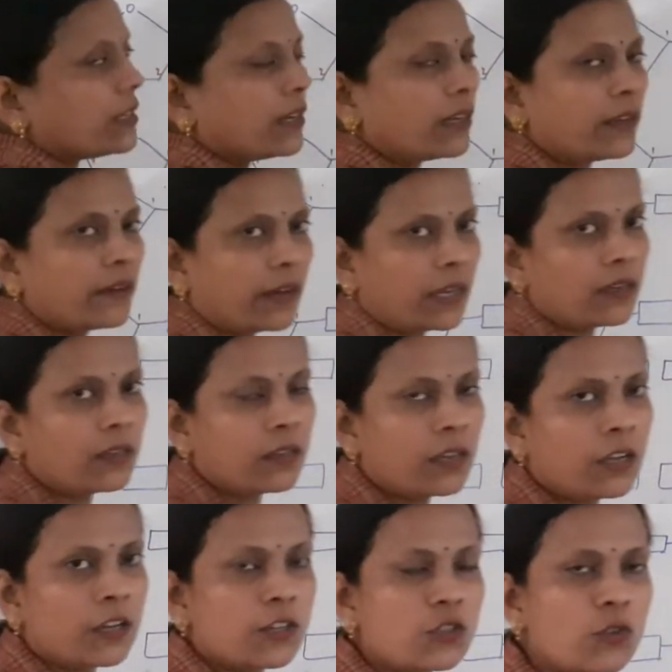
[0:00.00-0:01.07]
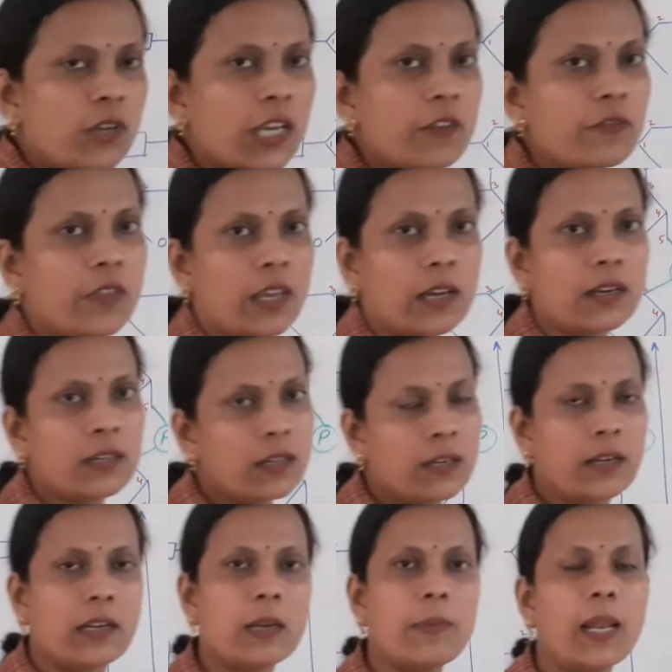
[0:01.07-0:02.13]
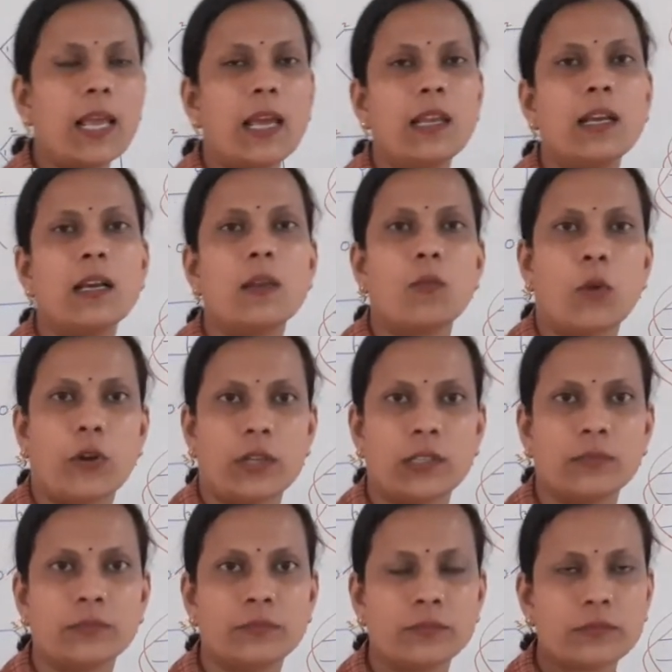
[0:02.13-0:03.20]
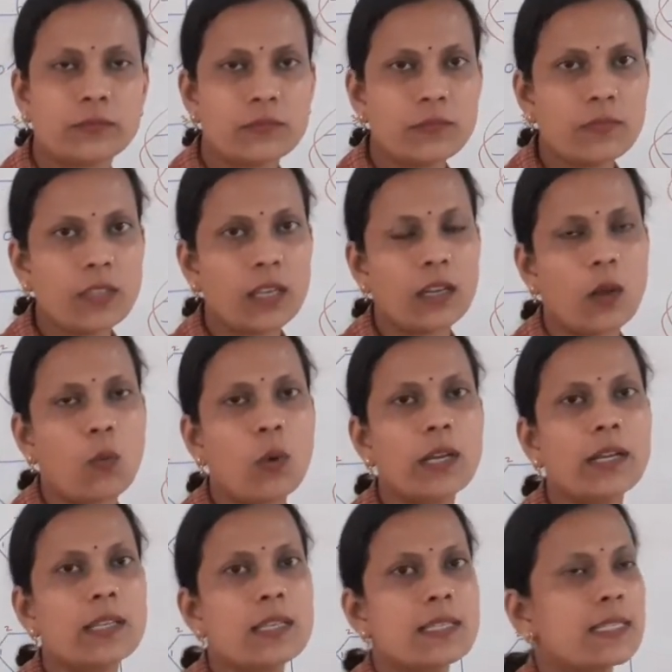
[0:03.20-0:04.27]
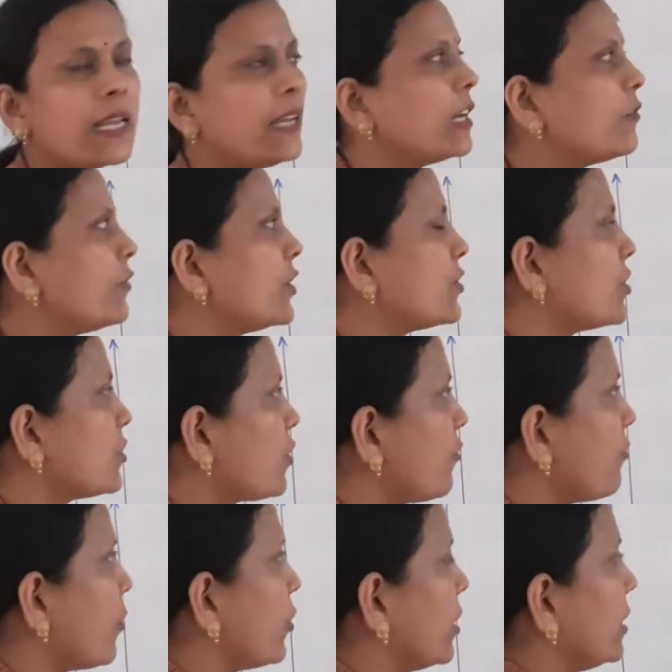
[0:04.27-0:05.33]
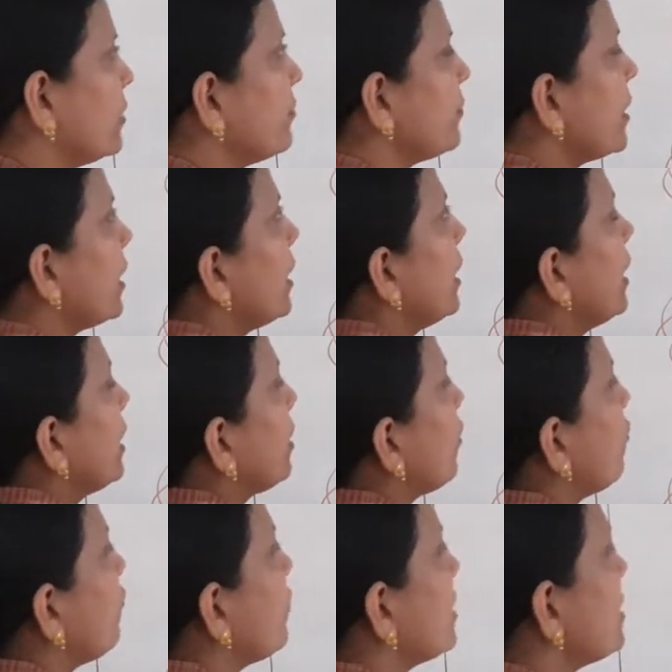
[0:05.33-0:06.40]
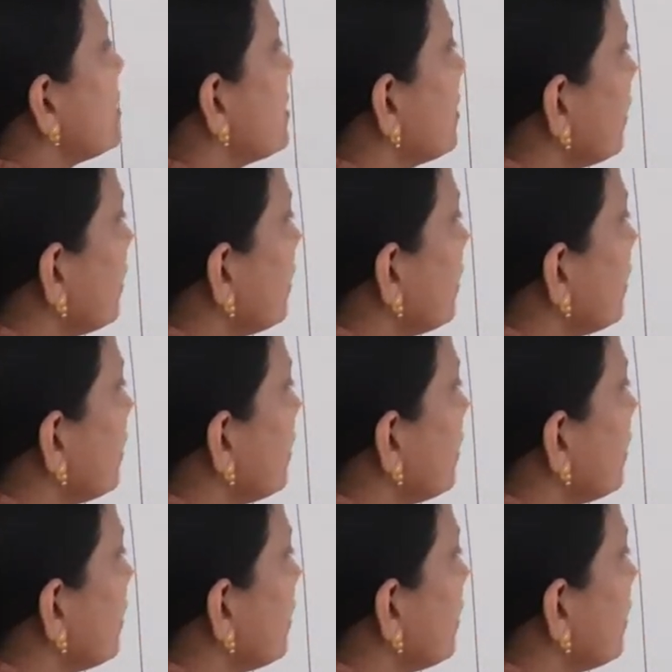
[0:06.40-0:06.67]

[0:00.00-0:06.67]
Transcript: and Crick to give their double helical model. Now what are the salient features of model? Now first